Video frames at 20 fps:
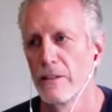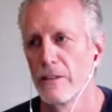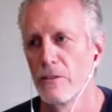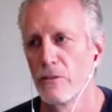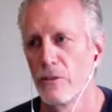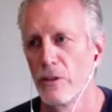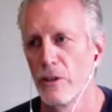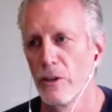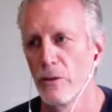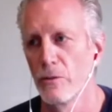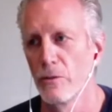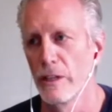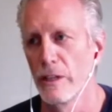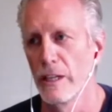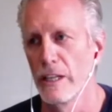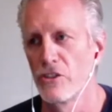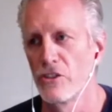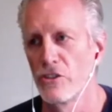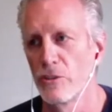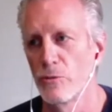you know
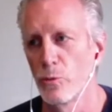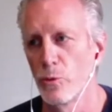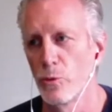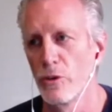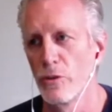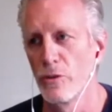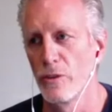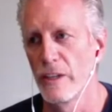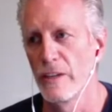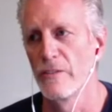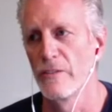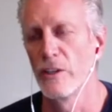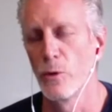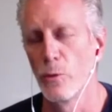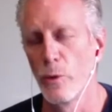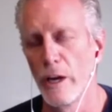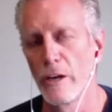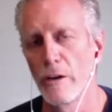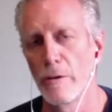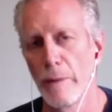relationships where you've given
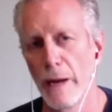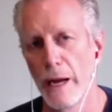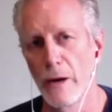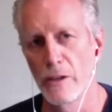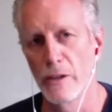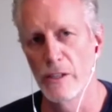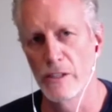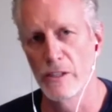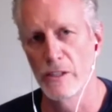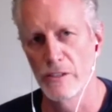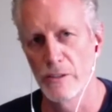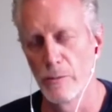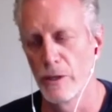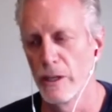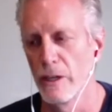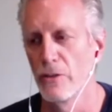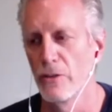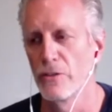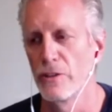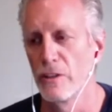away your power to someone
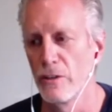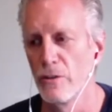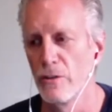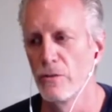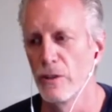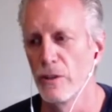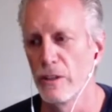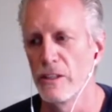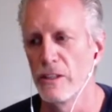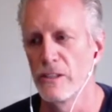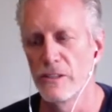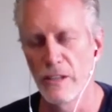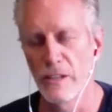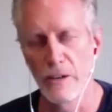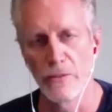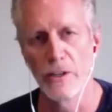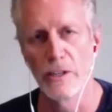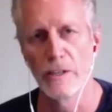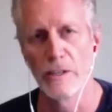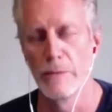else and you've really
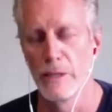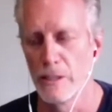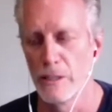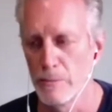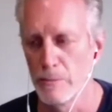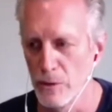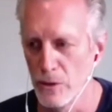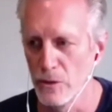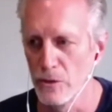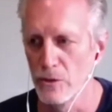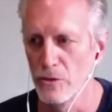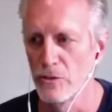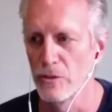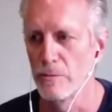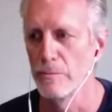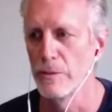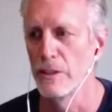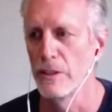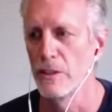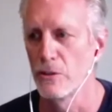suffered and been abused
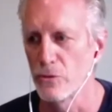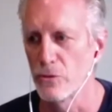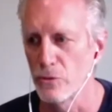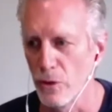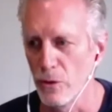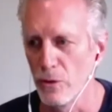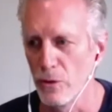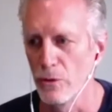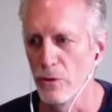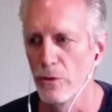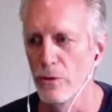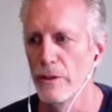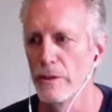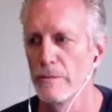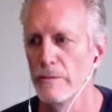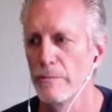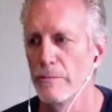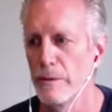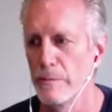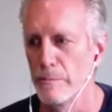and been controlled
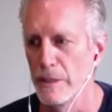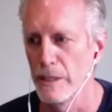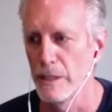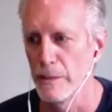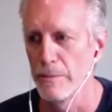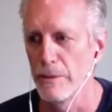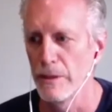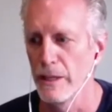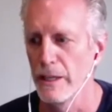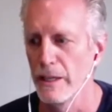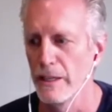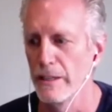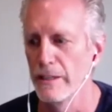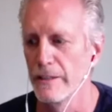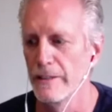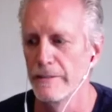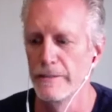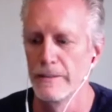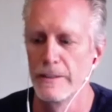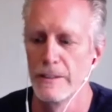and been manipulated
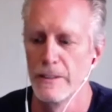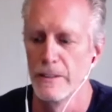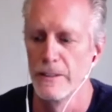and